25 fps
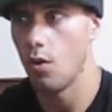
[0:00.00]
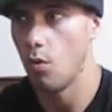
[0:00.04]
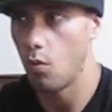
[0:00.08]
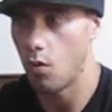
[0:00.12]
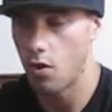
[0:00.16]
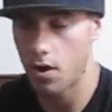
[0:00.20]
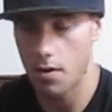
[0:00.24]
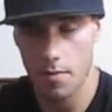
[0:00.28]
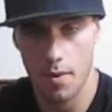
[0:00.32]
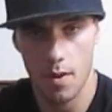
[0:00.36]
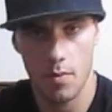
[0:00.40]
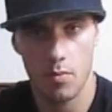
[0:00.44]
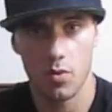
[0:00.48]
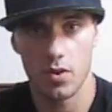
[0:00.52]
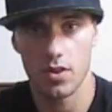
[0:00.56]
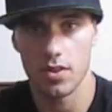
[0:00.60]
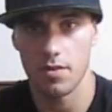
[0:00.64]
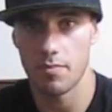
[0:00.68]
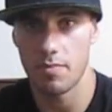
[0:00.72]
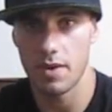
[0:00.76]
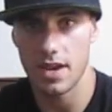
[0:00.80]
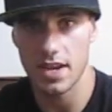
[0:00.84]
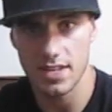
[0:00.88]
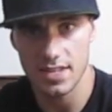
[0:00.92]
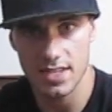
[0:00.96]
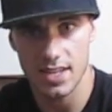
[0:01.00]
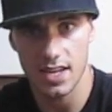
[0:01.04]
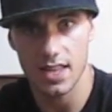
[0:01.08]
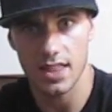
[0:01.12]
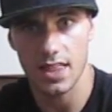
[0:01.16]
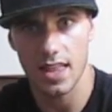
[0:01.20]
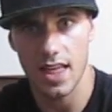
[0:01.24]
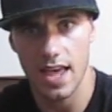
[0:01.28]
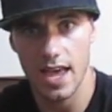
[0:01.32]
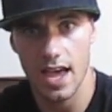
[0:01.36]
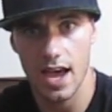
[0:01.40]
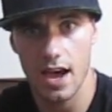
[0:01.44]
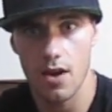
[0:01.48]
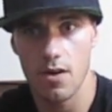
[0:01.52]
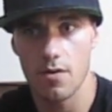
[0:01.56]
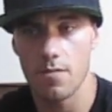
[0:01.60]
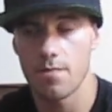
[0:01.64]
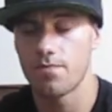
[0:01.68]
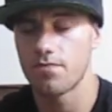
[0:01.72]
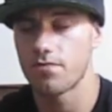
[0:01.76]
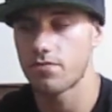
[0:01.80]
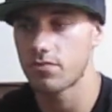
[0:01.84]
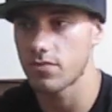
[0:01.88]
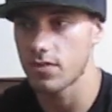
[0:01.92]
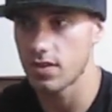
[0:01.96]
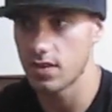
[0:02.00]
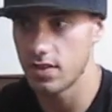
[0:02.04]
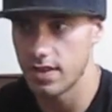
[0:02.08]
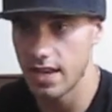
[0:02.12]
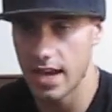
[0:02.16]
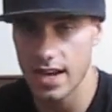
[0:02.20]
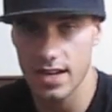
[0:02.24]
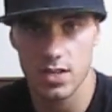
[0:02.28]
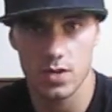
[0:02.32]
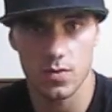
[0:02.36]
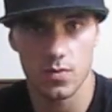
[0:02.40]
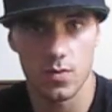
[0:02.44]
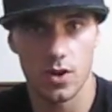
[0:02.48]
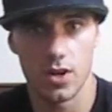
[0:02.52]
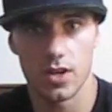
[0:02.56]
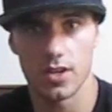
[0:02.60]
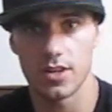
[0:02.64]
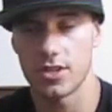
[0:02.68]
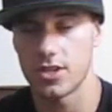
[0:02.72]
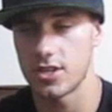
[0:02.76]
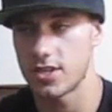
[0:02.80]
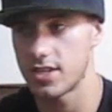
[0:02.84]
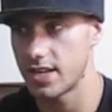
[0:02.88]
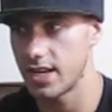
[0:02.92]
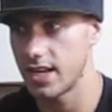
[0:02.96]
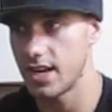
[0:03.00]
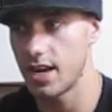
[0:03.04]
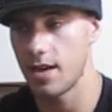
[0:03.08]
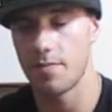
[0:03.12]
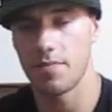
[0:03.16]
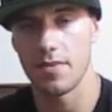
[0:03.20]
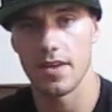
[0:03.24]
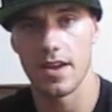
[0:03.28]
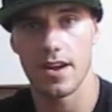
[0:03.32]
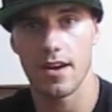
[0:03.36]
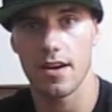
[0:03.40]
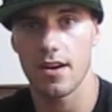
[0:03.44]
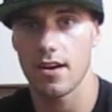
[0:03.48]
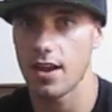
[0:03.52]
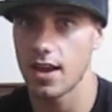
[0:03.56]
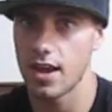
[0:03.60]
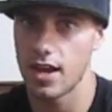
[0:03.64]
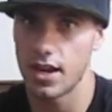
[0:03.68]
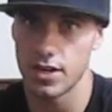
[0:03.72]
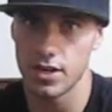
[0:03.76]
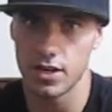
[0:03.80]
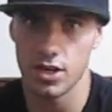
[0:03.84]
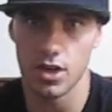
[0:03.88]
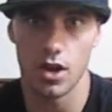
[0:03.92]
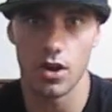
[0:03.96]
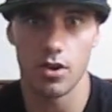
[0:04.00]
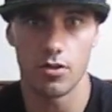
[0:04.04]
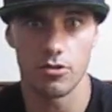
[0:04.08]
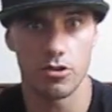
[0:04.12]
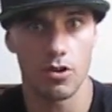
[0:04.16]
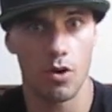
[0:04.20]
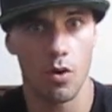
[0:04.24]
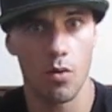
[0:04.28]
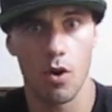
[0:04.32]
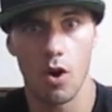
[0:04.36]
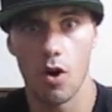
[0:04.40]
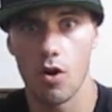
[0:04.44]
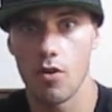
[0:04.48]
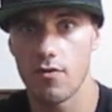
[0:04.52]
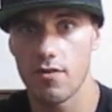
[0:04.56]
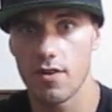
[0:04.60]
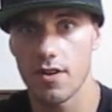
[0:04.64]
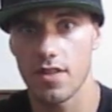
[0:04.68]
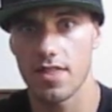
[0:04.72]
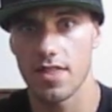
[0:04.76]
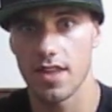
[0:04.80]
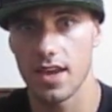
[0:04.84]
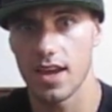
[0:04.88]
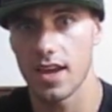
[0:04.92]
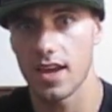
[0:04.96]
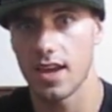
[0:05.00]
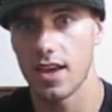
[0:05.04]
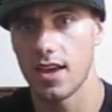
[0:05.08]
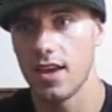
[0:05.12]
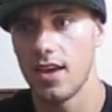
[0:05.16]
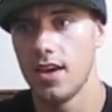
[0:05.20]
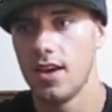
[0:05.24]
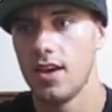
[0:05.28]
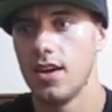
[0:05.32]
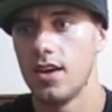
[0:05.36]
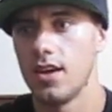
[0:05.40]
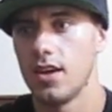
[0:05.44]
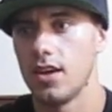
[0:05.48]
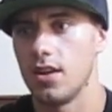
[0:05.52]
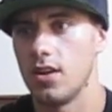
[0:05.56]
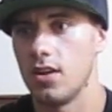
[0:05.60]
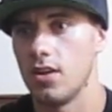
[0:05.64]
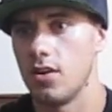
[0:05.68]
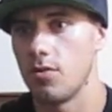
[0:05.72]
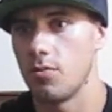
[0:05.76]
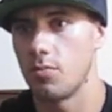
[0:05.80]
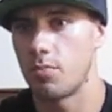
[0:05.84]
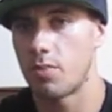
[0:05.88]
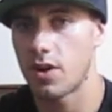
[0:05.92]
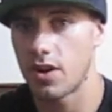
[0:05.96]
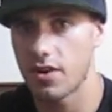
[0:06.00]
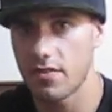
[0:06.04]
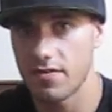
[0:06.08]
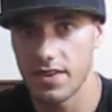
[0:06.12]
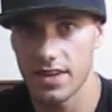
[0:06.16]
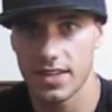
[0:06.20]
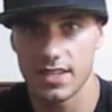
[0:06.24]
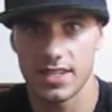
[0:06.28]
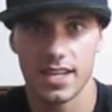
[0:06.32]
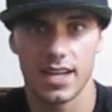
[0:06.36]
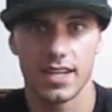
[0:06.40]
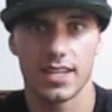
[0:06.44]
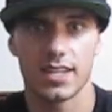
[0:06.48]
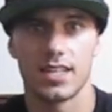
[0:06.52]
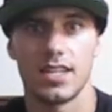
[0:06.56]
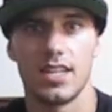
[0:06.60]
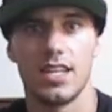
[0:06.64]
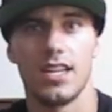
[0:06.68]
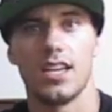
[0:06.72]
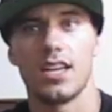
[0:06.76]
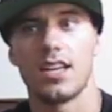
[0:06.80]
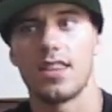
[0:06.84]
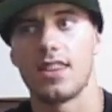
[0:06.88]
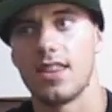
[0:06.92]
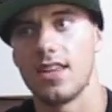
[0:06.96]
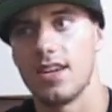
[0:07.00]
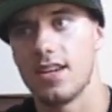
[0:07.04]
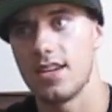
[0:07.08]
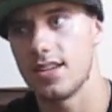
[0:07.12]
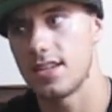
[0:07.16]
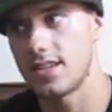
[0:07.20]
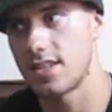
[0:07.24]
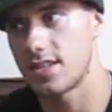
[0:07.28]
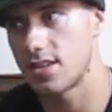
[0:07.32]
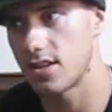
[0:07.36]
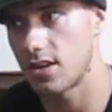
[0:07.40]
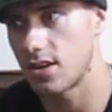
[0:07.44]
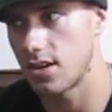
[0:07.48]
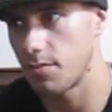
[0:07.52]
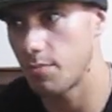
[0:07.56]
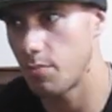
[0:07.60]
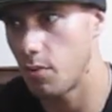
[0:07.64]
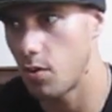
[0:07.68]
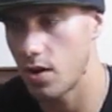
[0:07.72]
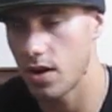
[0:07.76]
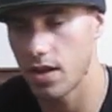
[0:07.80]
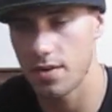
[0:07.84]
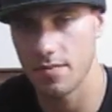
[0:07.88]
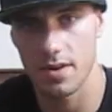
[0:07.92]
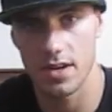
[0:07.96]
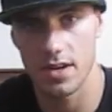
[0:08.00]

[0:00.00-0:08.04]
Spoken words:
warm up with a basic layout. Next one, just get up there and go. Don't overthink, perfect technique, this, or pointing